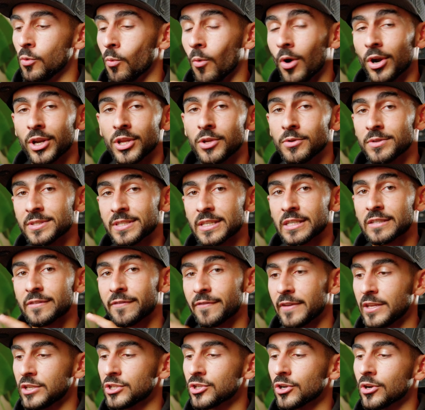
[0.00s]
wanna use this
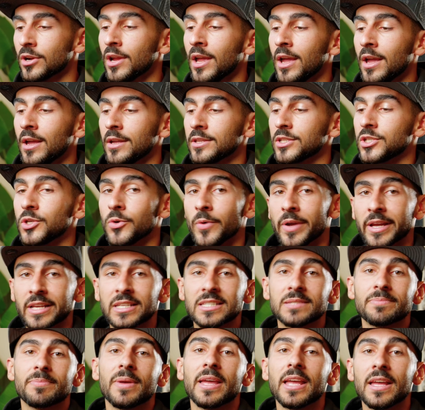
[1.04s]
feature to
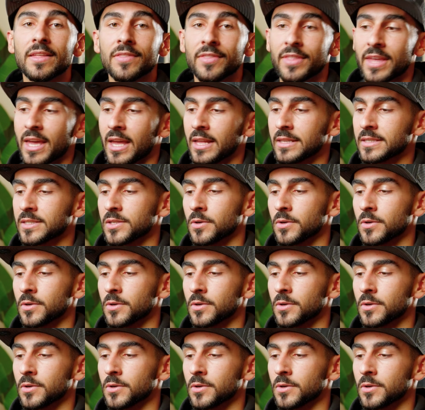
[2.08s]
expand that.